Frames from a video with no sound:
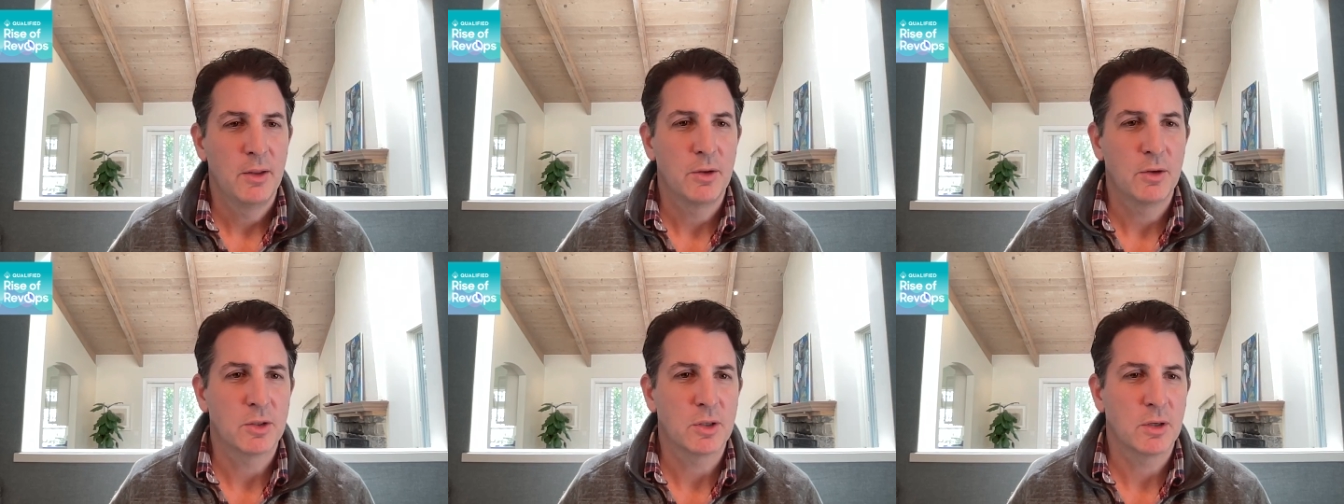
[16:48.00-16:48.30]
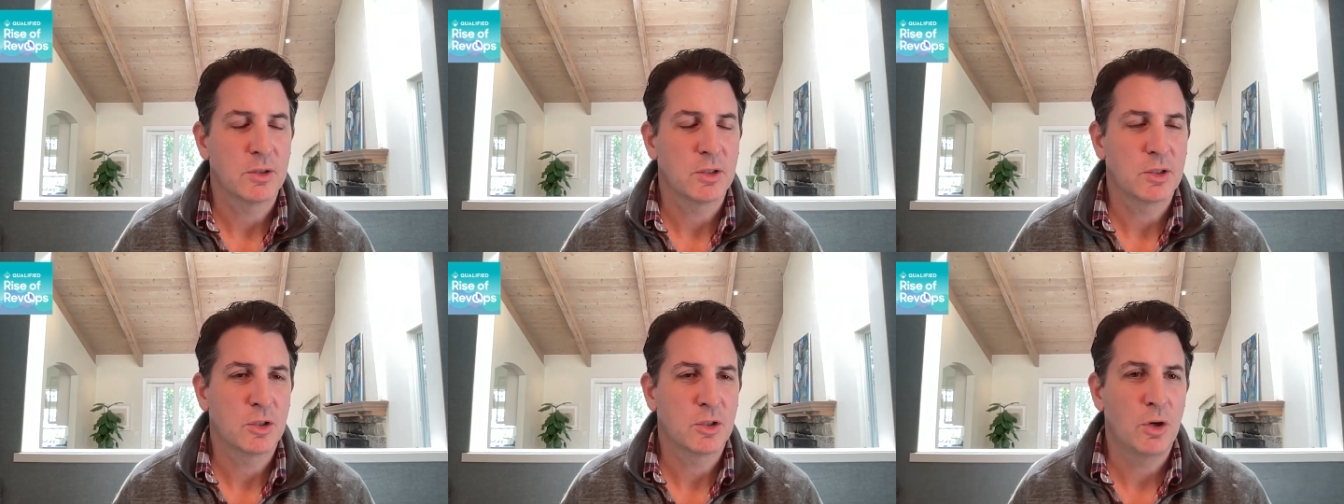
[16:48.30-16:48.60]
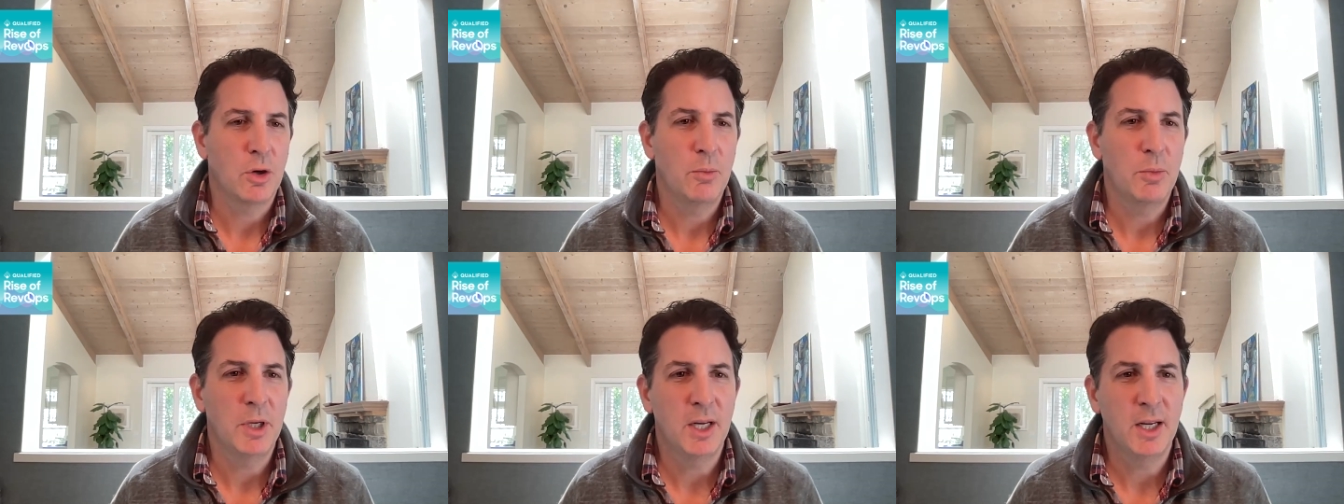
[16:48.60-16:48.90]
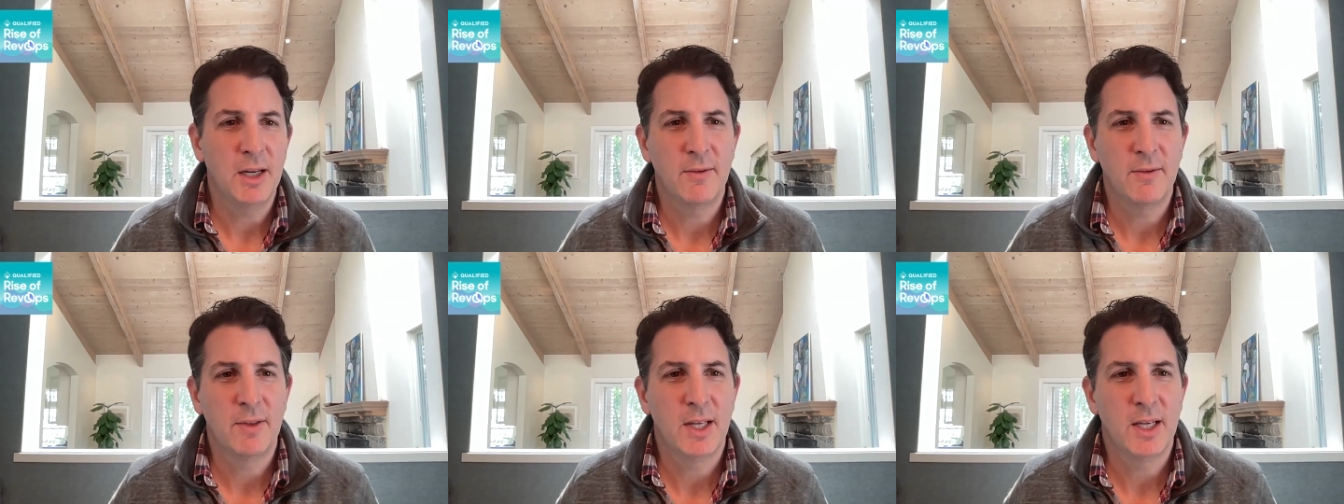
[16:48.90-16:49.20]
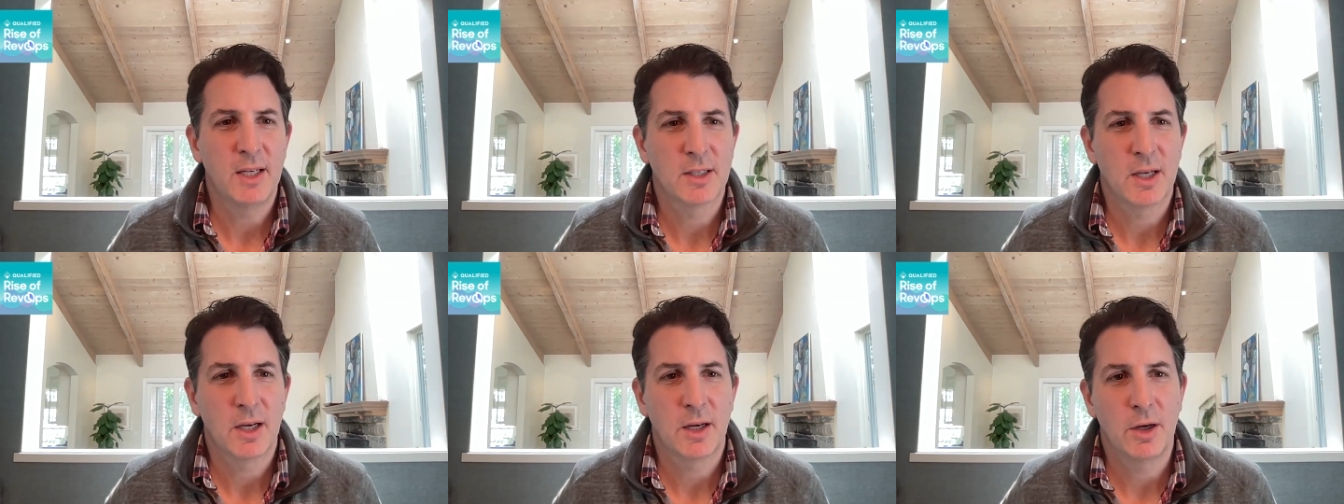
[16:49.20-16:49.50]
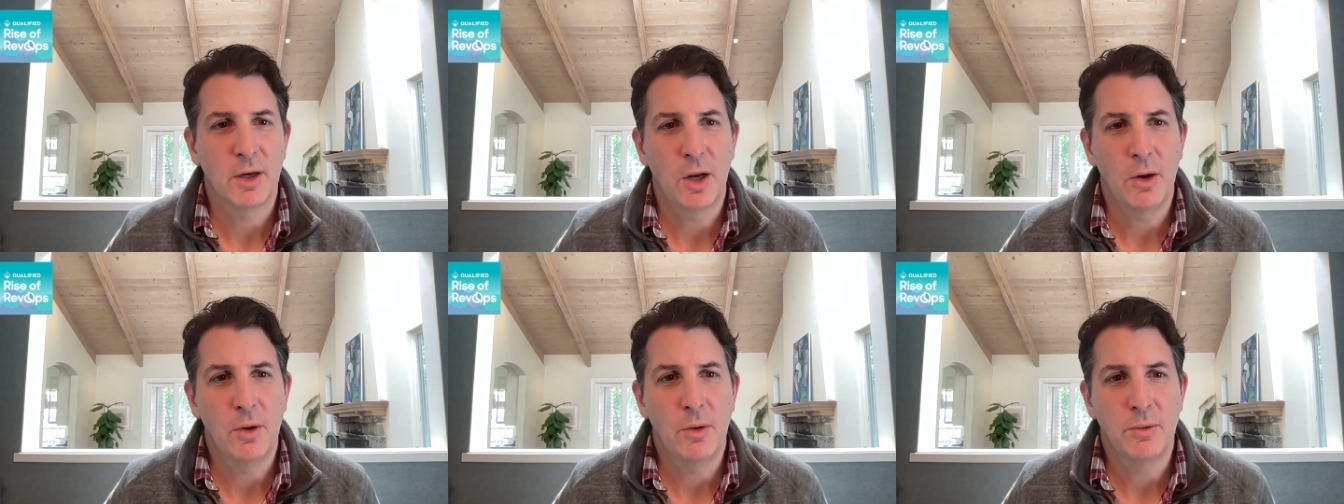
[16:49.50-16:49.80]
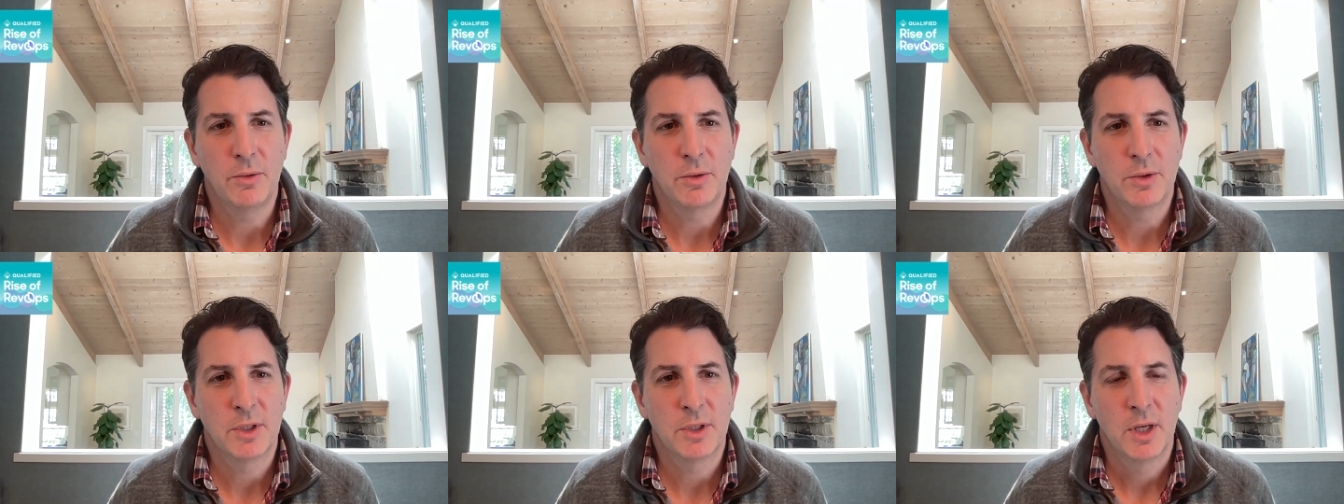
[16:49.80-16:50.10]
there's so many of these
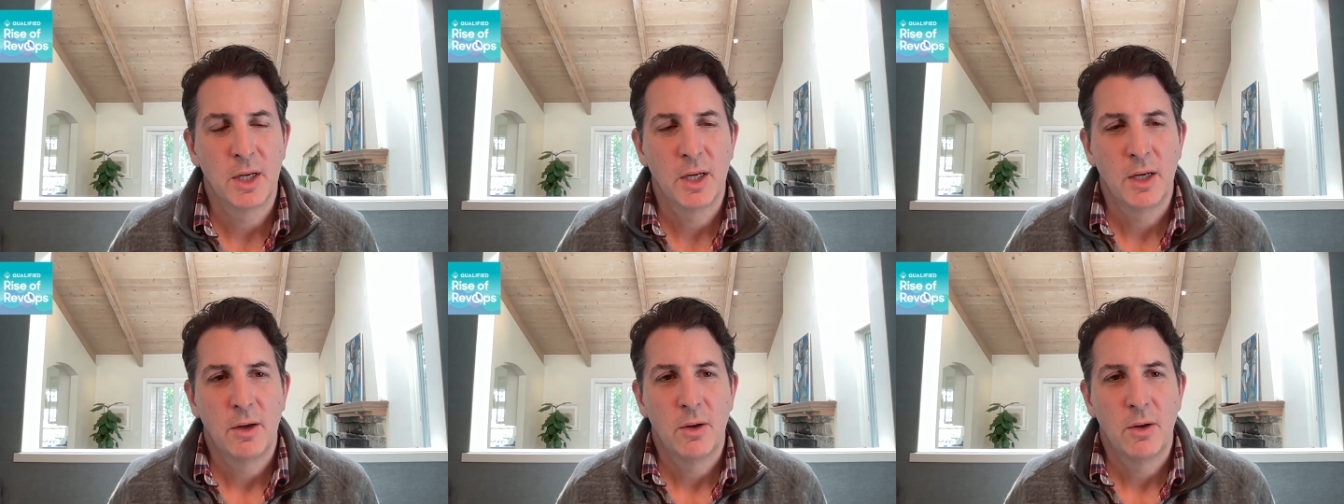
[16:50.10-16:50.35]
unknowns